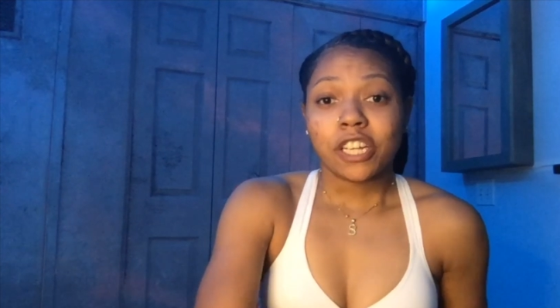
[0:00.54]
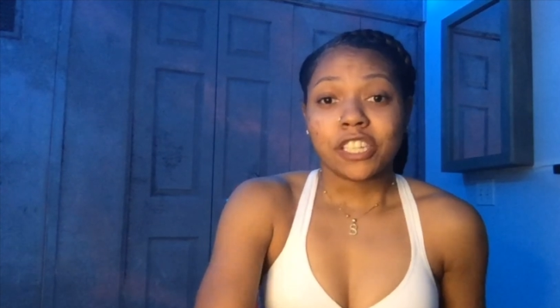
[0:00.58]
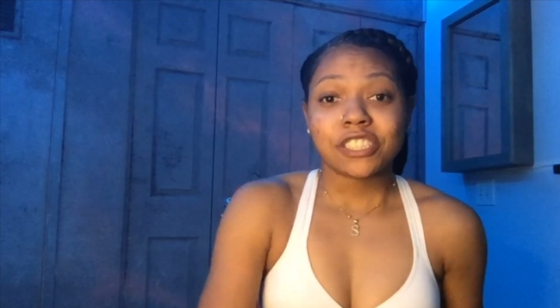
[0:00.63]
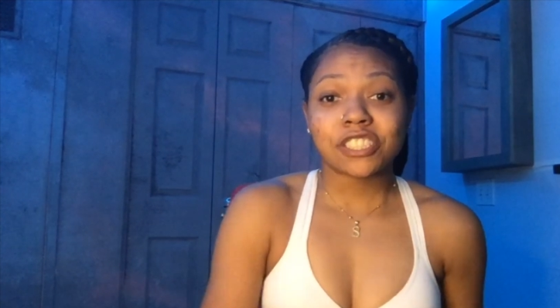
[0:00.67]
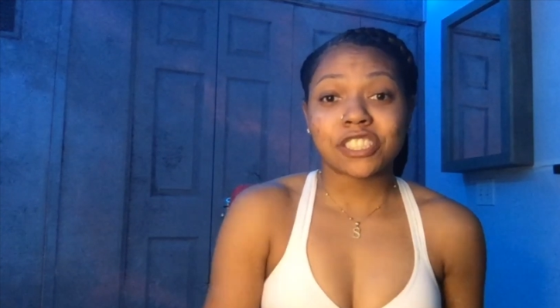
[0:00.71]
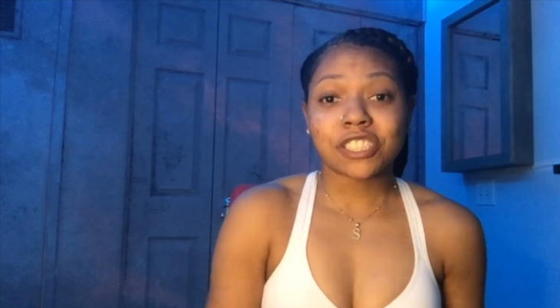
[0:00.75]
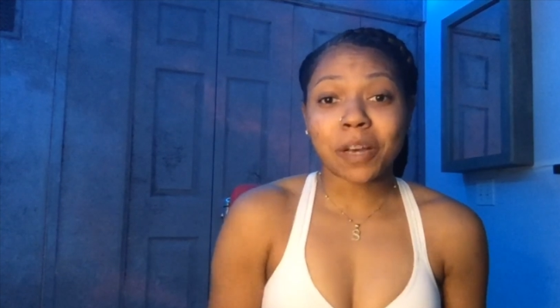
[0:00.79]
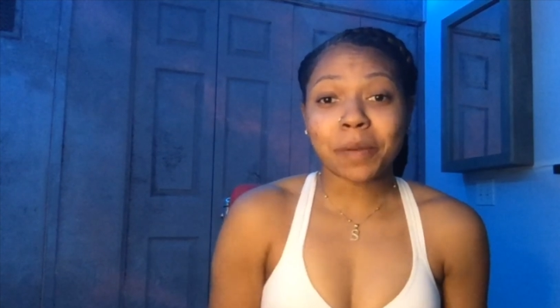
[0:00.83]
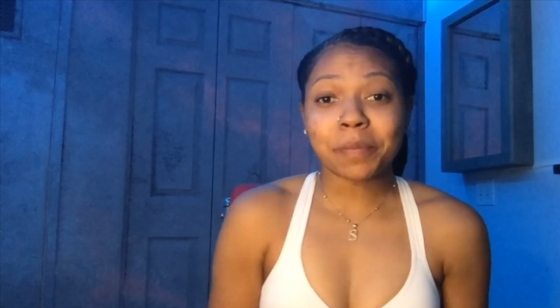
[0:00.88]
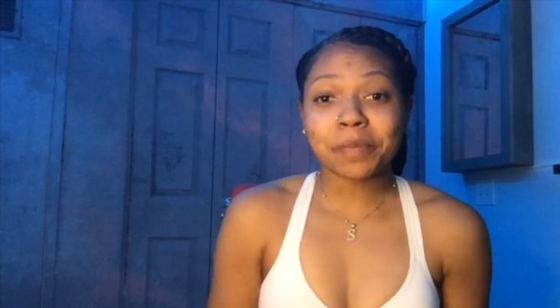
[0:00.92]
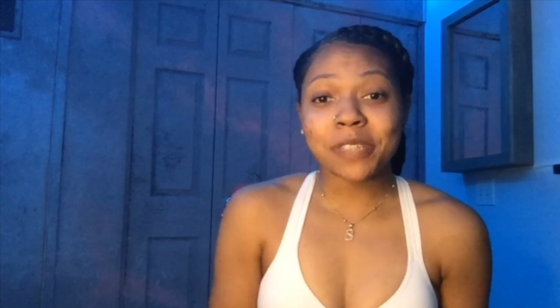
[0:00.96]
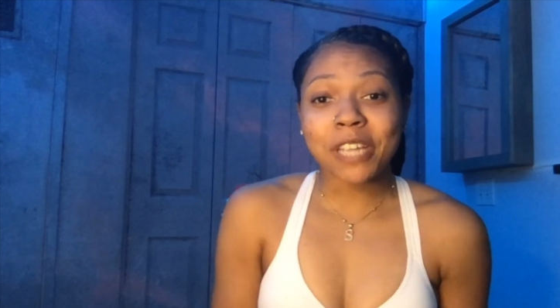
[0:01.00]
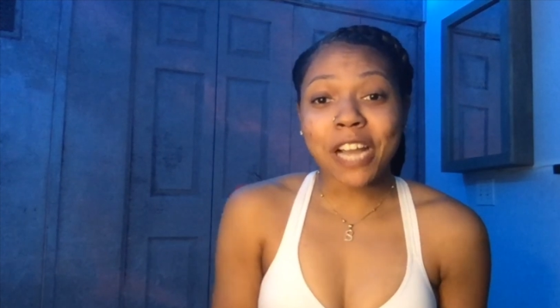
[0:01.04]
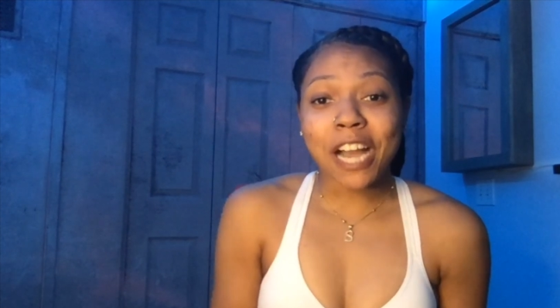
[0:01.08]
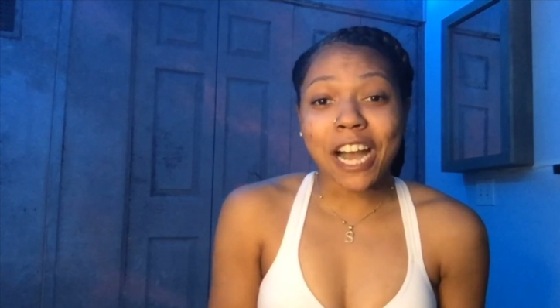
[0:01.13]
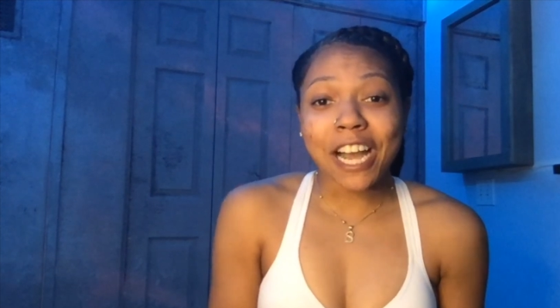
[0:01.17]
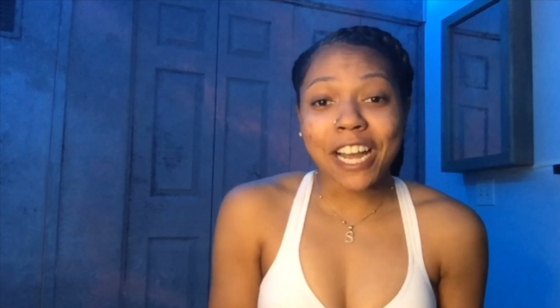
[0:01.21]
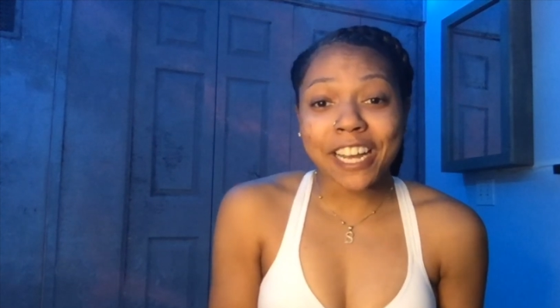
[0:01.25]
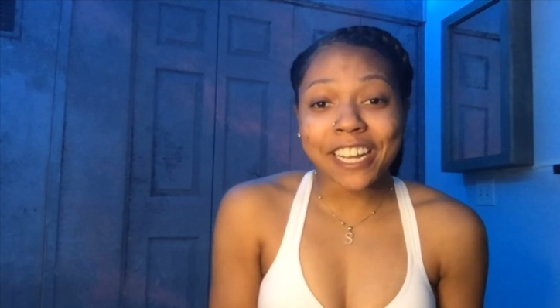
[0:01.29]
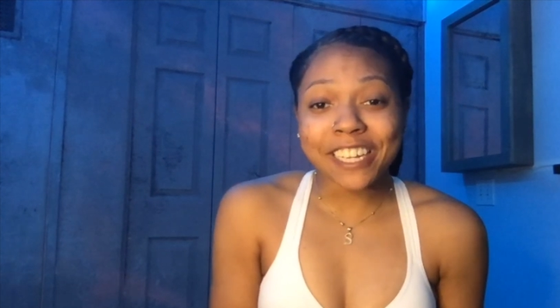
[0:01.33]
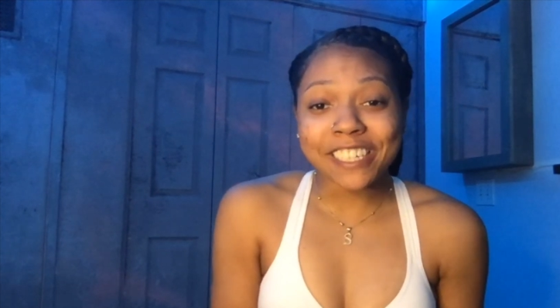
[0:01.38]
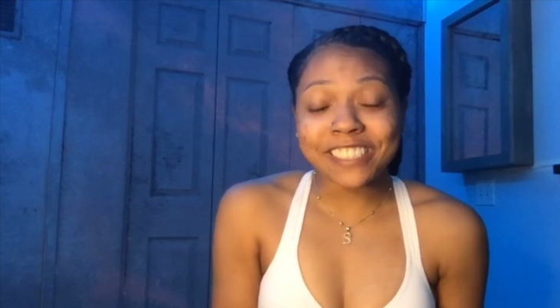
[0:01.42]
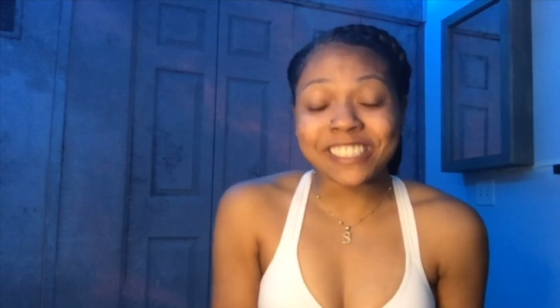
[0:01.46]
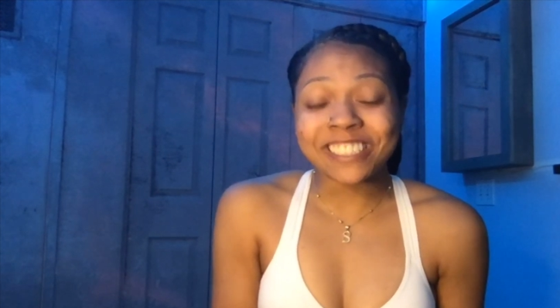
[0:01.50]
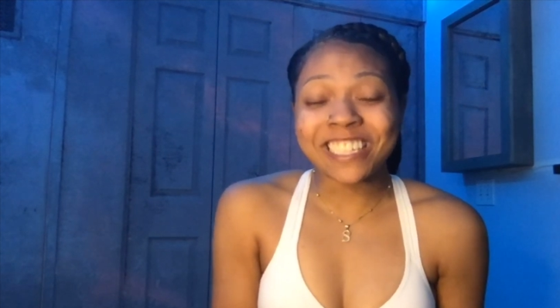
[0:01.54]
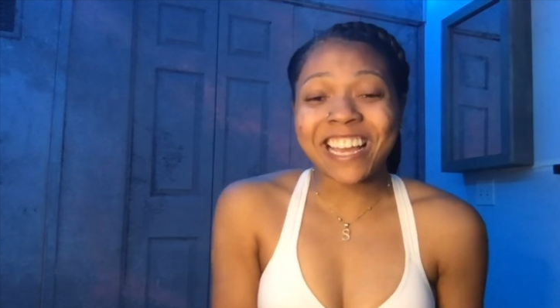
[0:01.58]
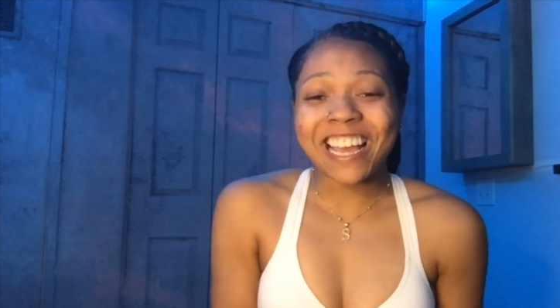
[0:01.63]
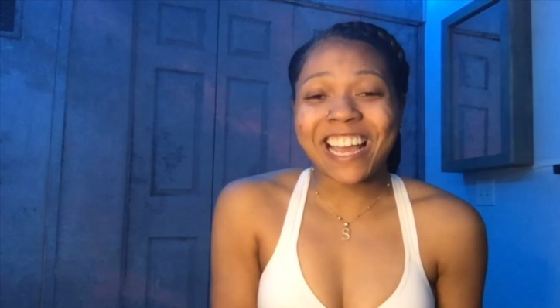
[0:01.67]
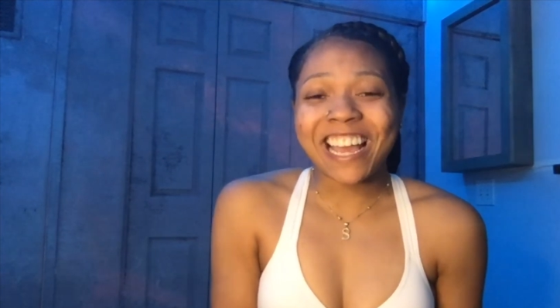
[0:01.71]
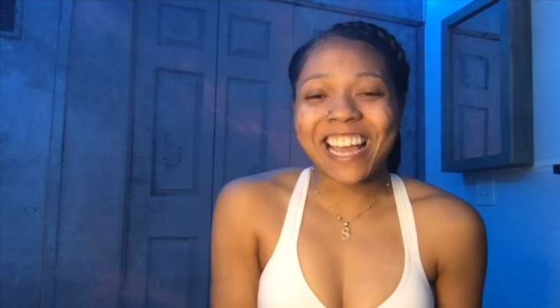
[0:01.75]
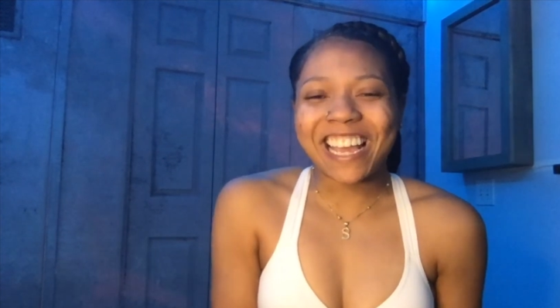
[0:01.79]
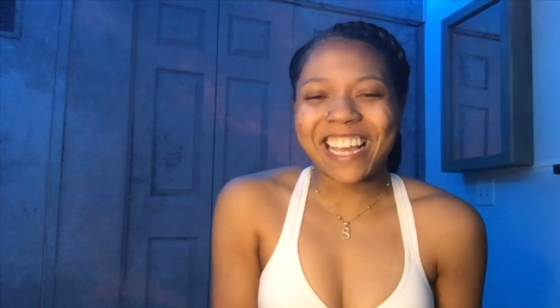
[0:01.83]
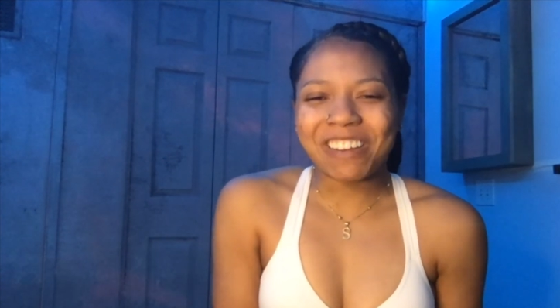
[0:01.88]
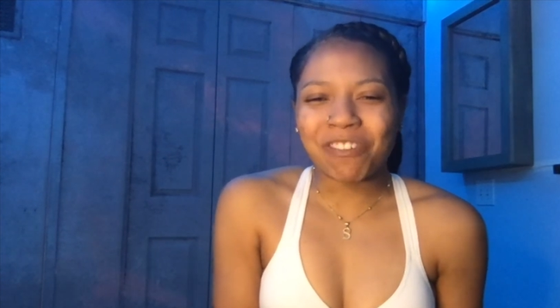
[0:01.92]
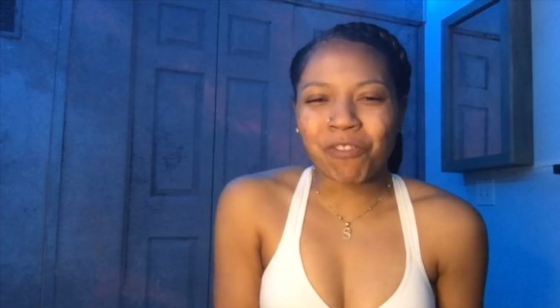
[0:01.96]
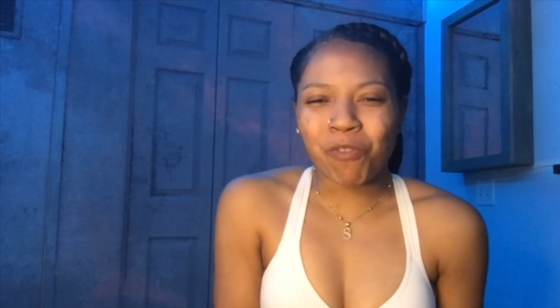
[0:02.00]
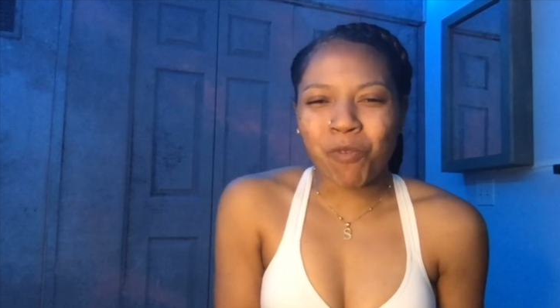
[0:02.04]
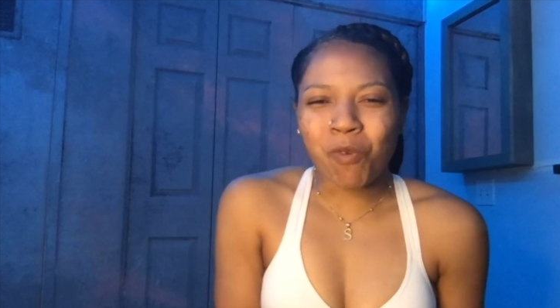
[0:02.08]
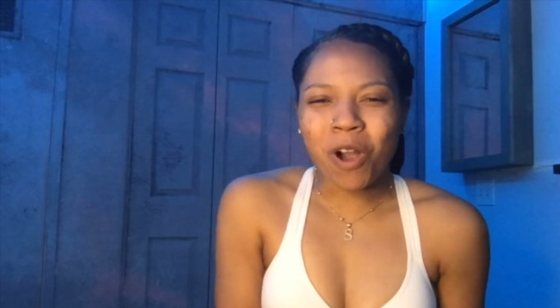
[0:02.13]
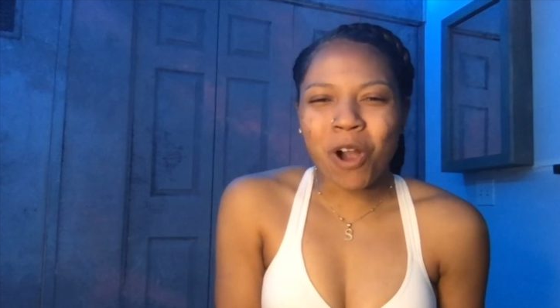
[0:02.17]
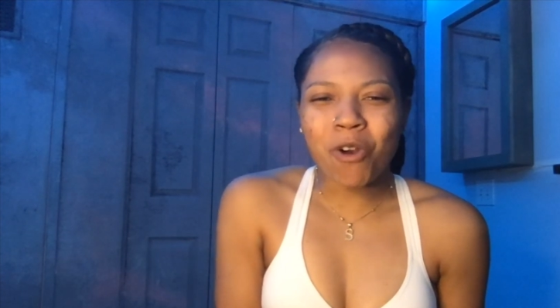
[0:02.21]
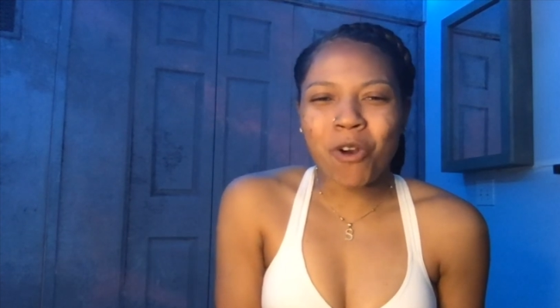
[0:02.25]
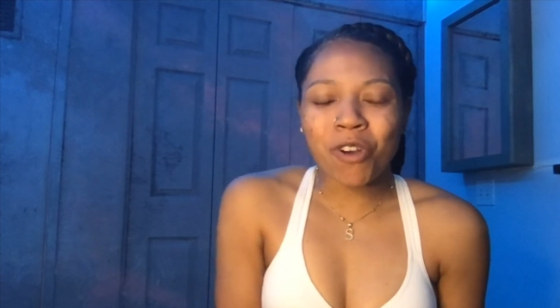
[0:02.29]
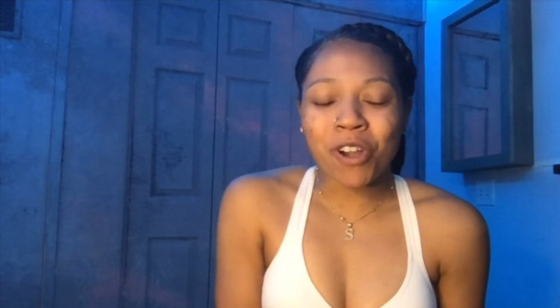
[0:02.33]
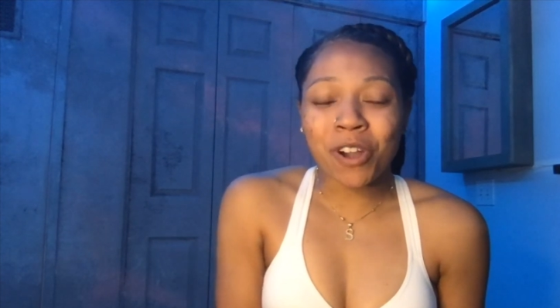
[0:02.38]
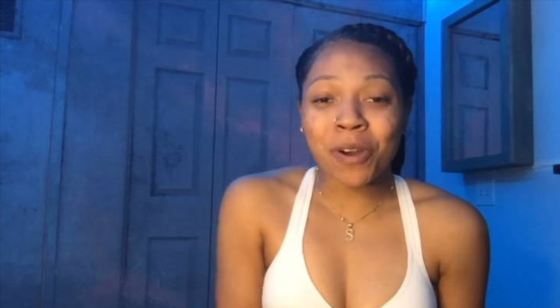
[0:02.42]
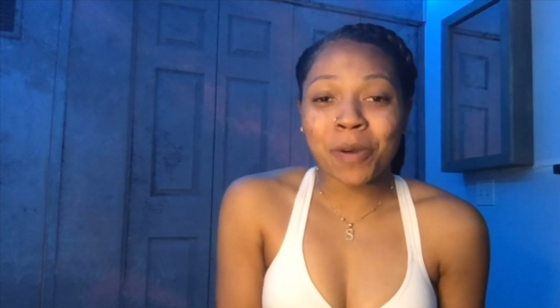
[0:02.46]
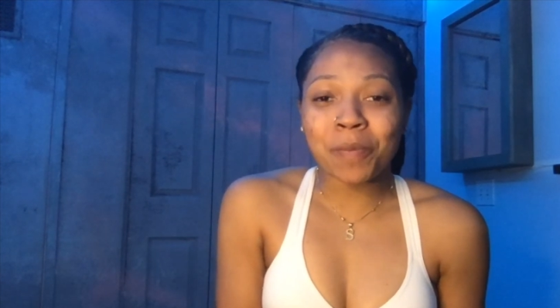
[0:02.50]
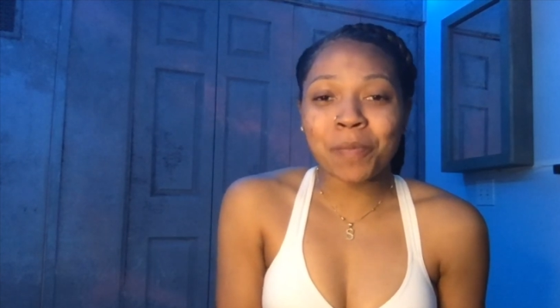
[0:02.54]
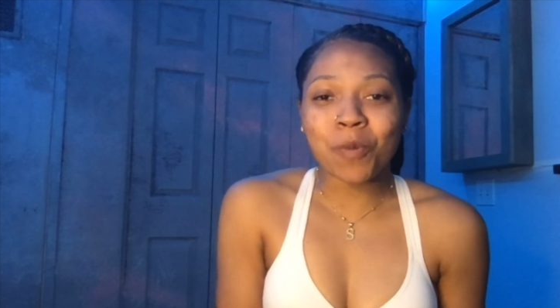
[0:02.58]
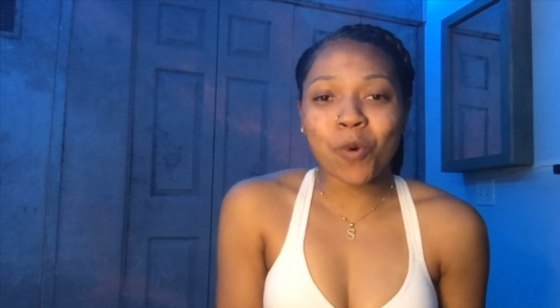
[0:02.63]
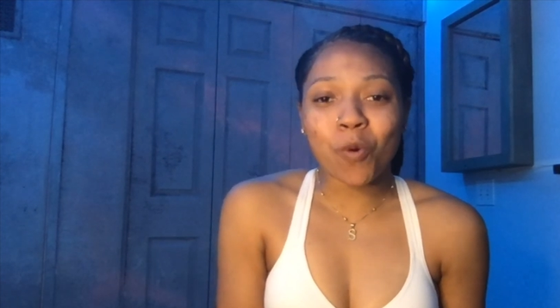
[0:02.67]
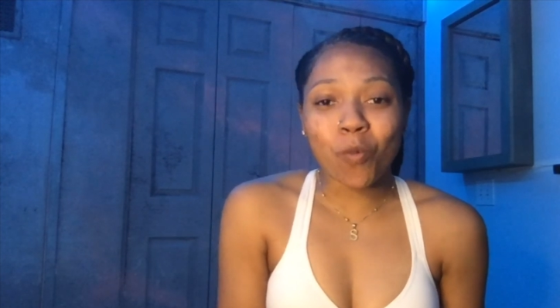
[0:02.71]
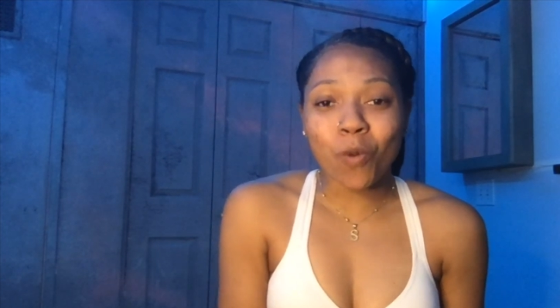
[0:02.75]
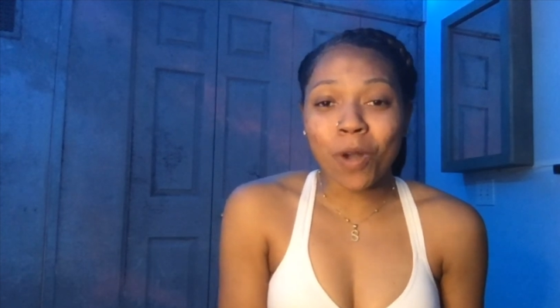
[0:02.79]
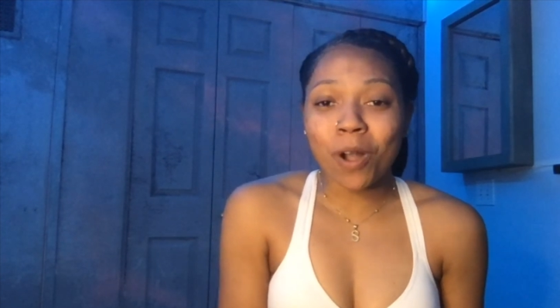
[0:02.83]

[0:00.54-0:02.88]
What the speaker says: Sup guys, welcome.